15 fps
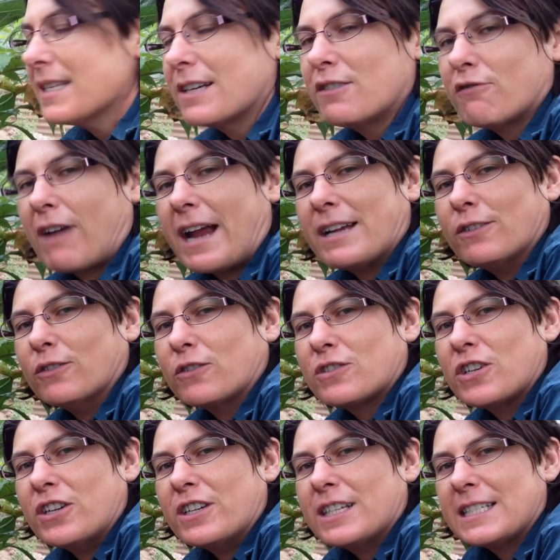is a great
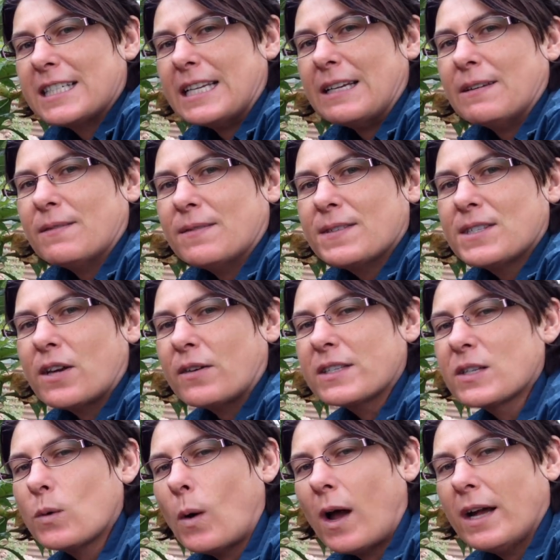alternative, so
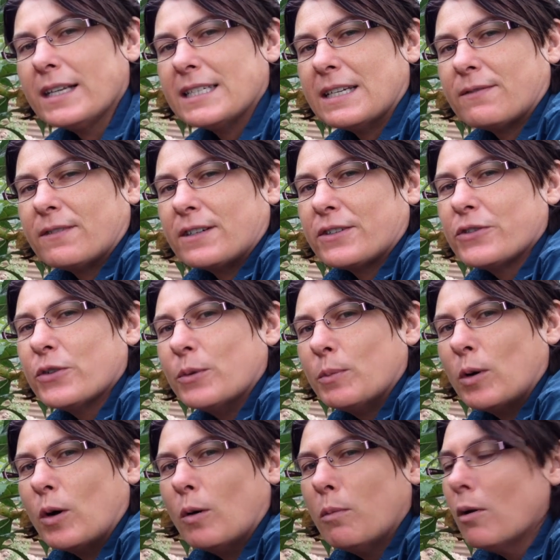it's quite different to a
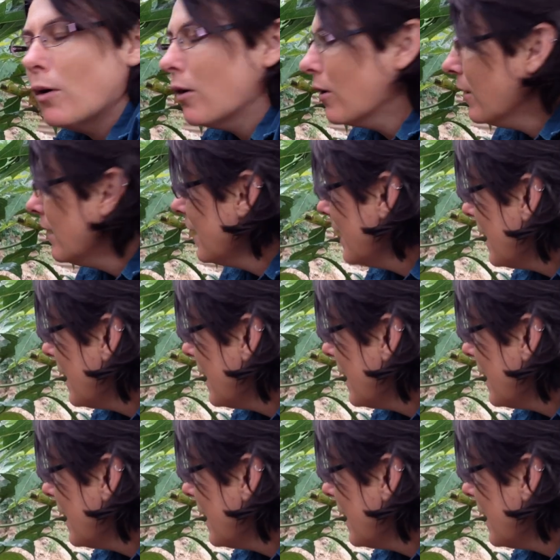pawpaw,